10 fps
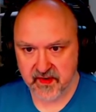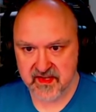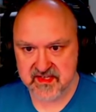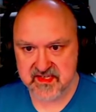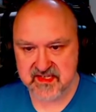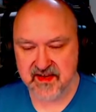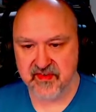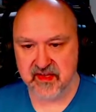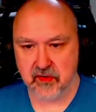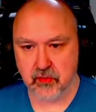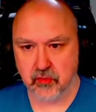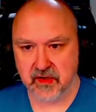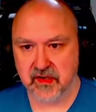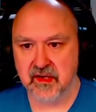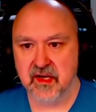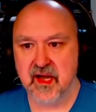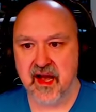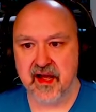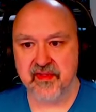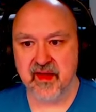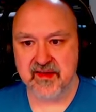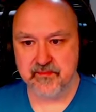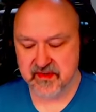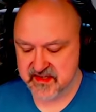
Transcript: There's a seven in the corner. And, and um,